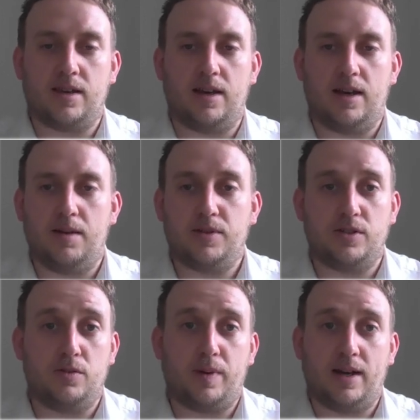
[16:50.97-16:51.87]

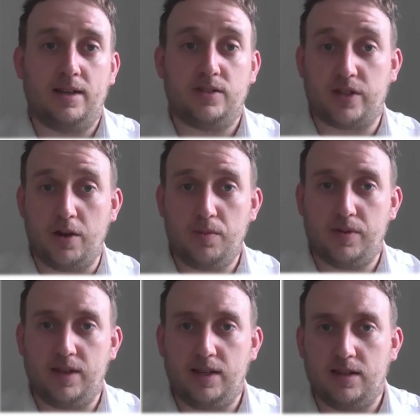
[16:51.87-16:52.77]
pursued by Scope,
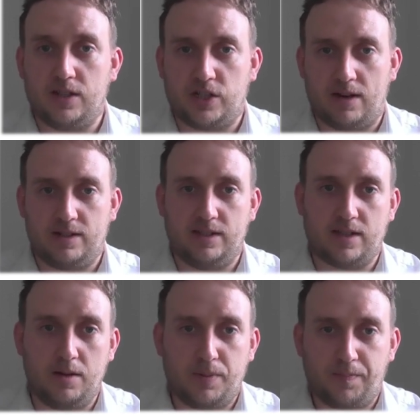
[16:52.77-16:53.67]
the charity
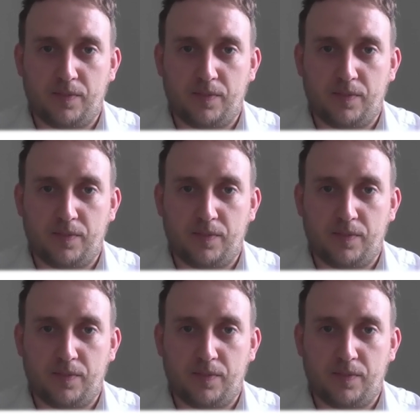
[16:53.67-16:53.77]
Scope,